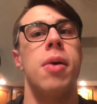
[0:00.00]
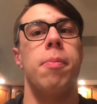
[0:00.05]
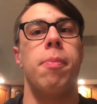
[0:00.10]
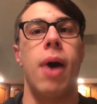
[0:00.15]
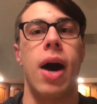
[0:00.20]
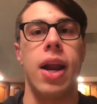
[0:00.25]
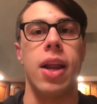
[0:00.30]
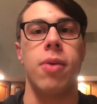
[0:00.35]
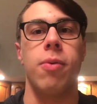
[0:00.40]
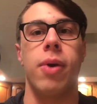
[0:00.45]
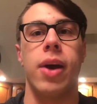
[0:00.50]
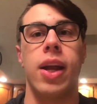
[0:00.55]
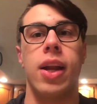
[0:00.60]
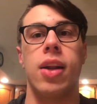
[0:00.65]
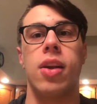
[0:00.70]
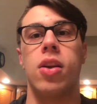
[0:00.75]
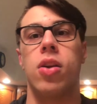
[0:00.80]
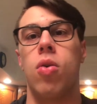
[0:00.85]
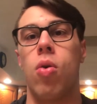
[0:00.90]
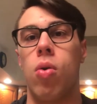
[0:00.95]
body
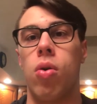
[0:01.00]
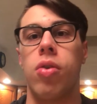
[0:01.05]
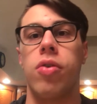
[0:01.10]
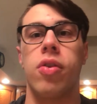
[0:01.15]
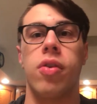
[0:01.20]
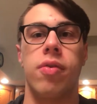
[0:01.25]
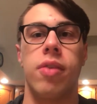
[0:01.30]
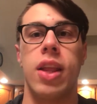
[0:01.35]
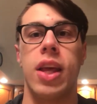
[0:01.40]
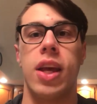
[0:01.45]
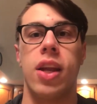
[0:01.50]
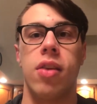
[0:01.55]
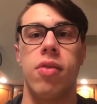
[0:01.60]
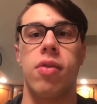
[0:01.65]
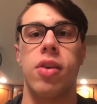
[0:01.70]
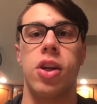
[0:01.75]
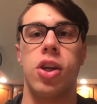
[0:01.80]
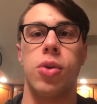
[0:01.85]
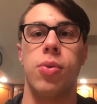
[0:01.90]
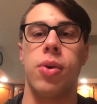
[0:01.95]
weight, goals of the
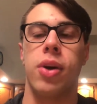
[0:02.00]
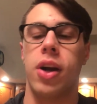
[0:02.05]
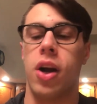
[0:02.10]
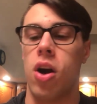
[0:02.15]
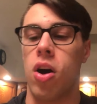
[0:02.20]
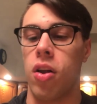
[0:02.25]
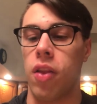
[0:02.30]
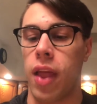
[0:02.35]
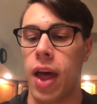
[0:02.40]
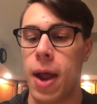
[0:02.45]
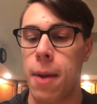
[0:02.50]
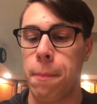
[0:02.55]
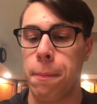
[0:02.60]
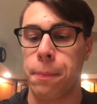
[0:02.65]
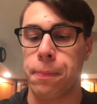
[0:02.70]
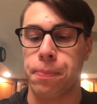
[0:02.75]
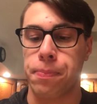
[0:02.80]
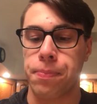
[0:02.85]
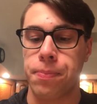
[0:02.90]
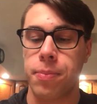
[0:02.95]
individual, and all that.
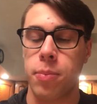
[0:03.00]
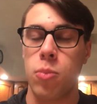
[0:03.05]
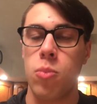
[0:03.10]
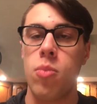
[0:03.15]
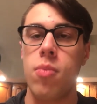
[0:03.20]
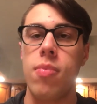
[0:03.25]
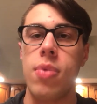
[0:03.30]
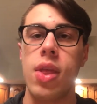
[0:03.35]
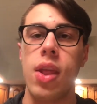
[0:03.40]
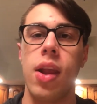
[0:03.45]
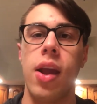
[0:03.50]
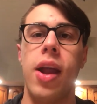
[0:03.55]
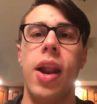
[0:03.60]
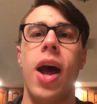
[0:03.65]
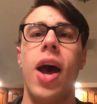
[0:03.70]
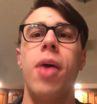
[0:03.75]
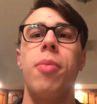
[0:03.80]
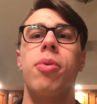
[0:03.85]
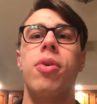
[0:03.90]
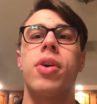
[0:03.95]
And
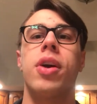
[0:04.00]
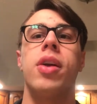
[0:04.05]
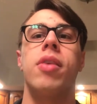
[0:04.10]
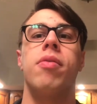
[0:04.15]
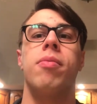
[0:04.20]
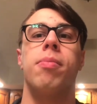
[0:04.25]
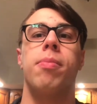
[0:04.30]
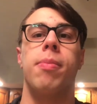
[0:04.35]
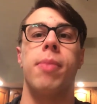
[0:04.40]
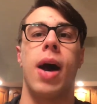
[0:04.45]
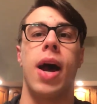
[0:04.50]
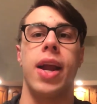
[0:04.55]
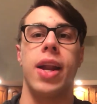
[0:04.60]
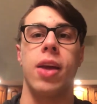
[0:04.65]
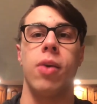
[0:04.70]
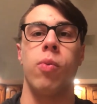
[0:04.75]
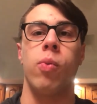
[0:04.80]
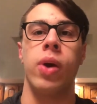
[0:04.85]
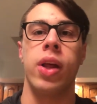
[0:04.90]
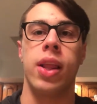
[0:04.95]
I will combine
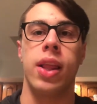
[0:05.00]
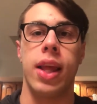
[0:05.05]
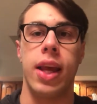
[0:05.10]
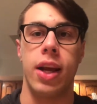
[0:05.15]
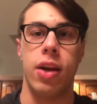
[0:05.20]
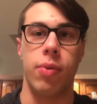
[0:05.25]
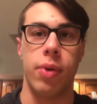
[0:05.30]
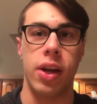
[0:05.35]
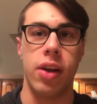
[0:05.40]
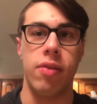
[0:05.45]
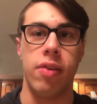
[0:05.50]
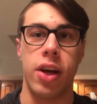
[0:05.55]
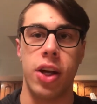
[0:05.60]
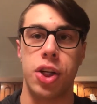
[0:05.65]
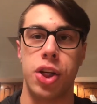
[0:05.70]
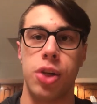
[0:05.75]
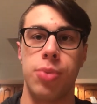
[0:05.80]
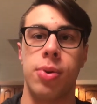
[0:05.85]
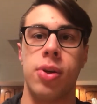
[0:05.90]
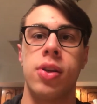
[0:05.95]
it with a green
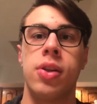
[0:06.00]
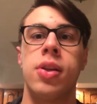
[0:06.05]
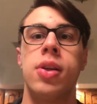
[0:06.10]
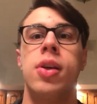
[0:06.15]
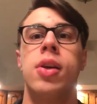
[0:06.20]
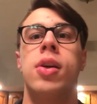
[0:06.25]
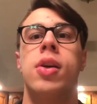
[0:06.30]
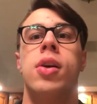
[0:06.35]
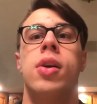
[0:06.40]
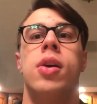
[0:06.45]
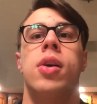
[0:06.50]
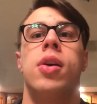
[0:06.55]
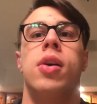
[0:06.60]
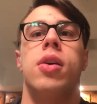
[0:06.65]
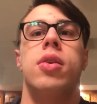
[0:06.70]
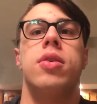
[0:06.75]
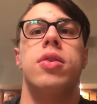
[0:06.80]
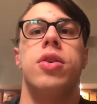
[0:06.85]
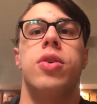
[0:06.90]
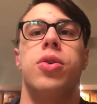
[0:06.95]
vegetable.
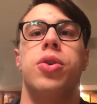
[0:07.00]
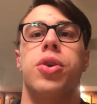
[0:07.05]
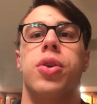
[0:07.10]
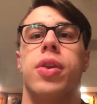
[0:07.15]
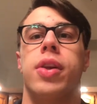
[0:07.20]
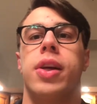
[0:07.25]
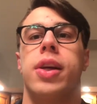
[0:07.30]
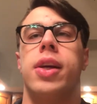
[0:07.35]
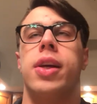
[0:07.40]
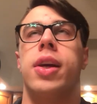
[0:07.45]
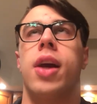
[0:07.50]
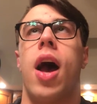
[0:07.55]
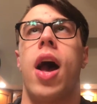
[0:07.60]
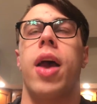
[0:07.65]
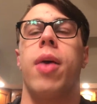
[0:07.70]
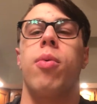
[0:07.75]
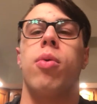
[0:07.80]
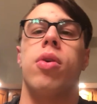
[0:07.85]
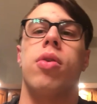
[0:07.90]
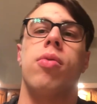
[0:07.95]
Usually
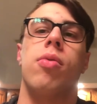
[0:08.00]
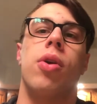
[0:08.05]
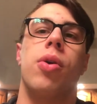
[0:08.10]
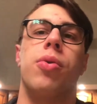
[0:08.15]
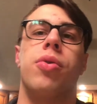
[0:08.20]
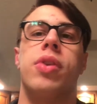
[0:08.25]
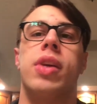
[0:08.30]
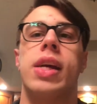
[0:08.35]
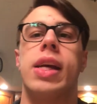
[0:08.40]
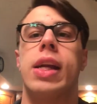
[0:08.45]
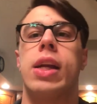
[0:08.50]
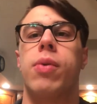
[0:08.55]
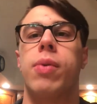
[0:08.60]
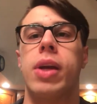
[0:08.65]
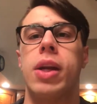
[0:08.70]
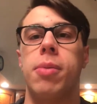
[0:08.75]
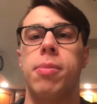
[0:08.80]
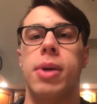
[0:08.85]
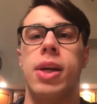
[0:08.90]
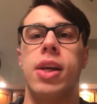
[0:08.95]
I will rotate
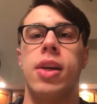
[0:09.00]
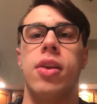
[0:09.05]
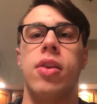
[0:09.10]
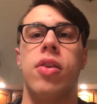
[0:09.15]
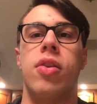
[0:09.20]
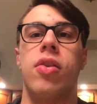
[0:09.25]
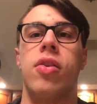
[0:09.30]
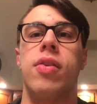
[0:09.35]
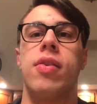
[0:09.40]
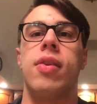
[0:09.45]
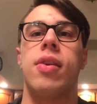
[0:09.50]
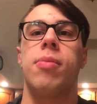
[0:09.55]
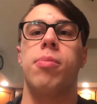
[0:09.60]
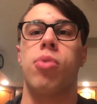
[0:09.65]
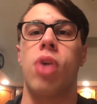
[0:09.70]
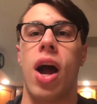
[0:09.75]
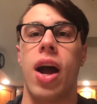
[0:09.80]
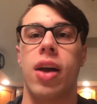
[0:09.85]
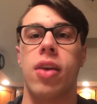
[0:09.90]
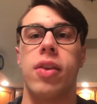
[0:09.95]
green beans,
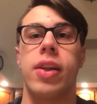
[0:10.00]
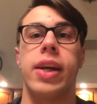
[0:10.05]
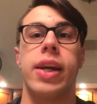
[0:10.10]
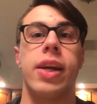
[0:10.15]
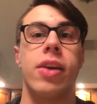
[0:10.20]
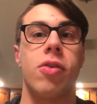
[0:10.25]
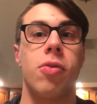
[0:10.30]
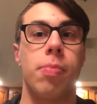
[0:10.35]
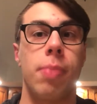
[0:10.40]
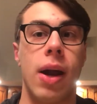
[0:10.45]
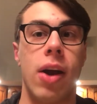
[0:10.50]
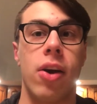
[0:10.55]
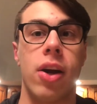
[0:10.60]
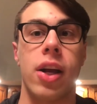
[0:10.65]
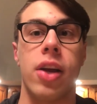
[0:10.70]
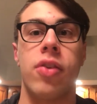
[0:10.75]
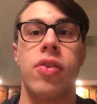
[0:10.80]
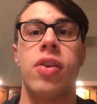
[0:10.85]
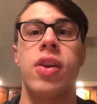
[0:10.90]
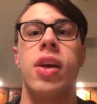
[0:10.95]
broccoli,
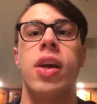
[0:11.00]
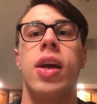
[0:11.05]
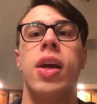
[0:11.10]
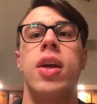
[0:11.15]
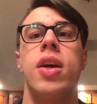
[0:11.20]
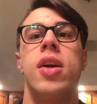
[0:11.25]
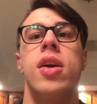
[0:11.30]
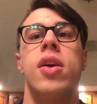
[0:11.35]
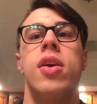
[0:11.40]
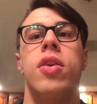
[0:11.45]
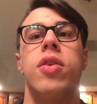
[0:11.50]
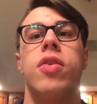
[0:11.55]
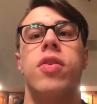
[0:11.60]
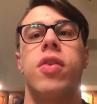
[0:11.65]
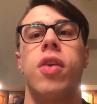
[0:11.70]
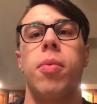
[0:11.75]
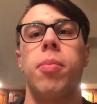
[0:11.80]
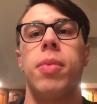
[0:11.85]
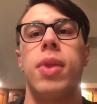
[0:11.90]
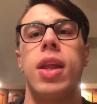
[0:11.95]
asparagus,
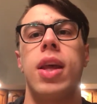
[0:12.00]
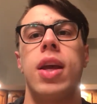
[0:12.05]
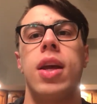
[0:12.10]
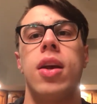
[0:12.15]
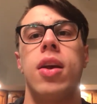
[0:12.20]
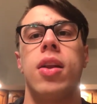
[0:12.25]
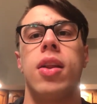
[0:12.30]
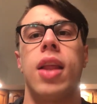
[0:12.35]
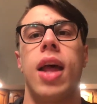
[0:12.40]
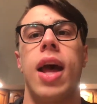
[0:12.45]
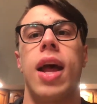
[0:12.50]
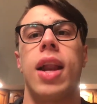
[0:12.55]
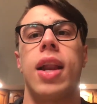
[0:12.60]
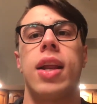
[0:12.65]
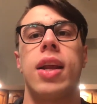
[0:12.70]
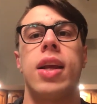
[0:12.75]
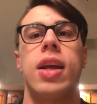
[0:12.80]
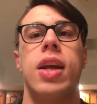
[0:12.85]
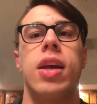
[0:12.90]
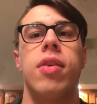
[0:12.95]
something
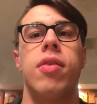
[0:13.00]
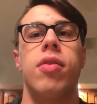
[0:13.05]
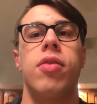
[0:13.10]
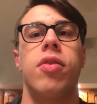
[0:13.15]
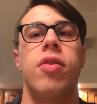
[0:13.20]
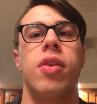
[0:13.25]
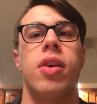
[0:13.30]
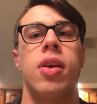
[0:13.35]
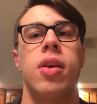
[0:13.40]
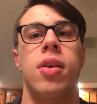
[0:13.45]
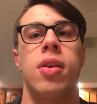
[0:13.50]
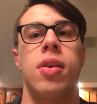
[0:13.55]
that gives